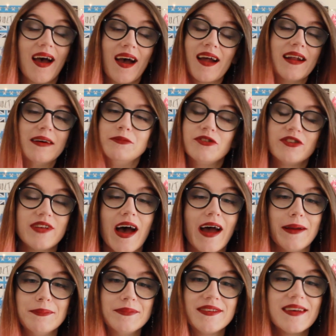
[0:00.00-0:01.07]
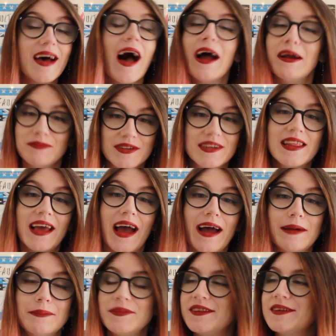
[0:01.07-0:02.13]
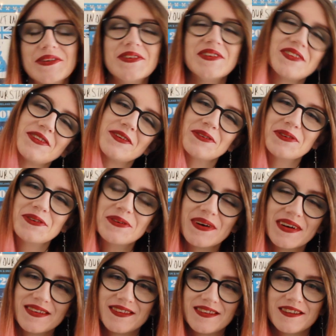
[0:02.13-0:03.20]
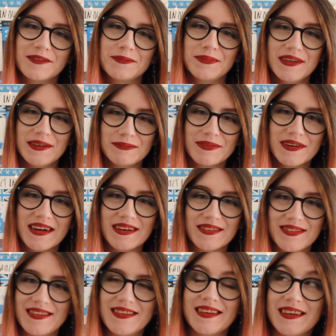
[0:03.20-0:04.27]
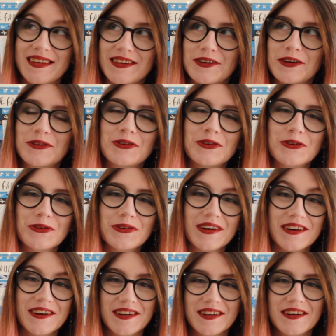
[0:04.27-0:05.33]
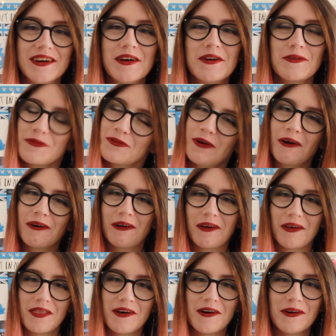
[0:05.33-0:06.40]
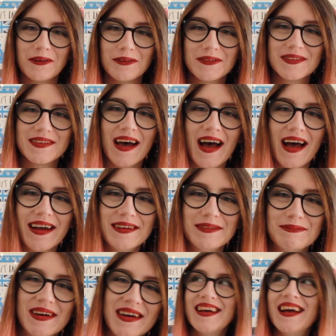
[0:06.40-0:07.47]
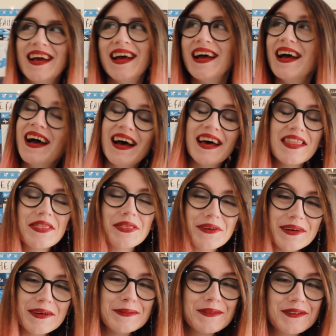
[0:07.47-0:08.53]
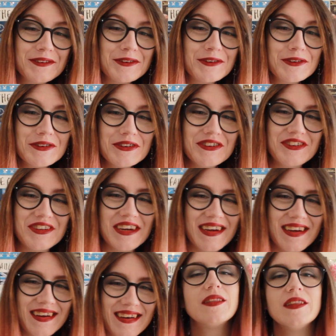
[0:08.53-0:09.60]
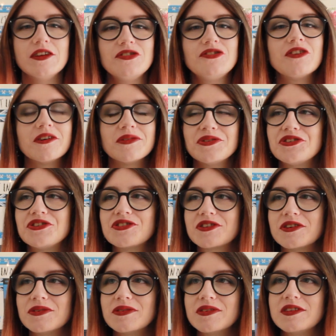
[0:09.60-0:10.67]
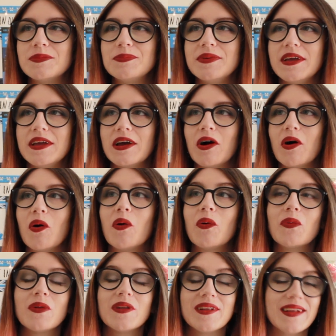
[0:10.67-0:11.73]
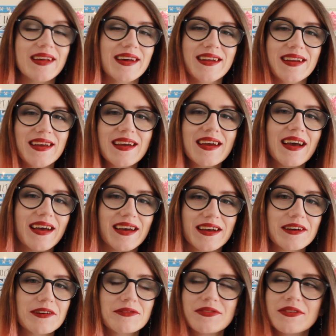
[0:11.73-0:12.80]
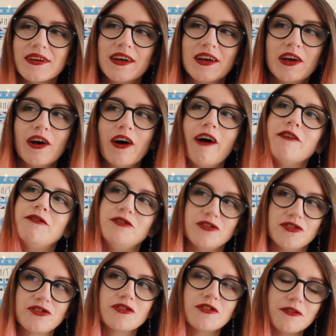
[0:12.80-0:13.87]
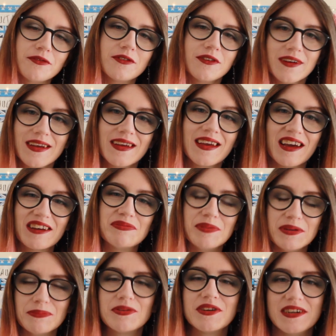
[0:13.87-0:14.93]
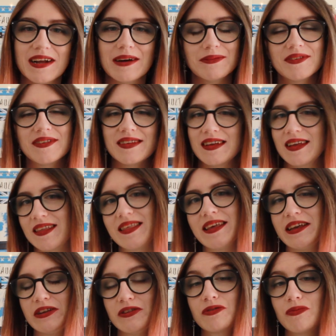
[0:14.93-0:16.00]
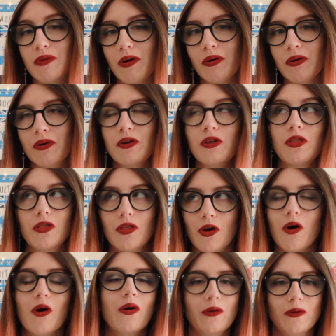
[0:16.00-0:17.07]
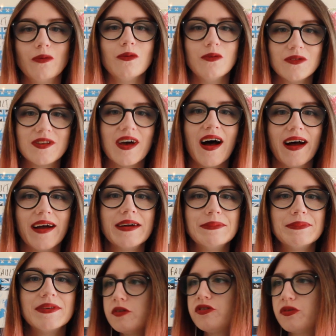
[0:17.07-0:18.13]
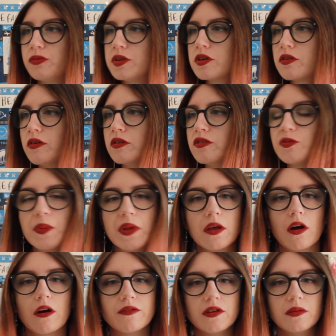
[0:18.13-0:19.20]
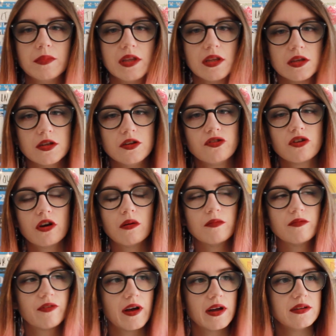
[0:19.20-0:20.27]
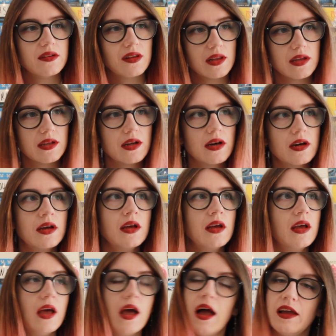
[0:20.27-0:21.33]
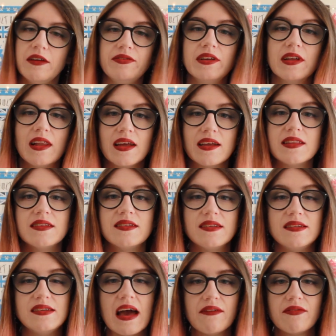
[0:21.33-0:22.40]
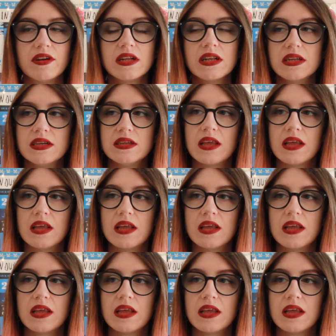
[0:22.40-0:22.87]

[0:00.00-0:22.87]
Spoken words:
and I'm just hyped. I'm really hyped. Also, who else has been pronouncing Kruger wrong the whole time? Thought it was Kruge. This show is just going to be a whole learning curve of discovering I've been pronouncing things wrong the whole time. So with the crows being offered $1 million to go and find Alina, I feel like this is definitely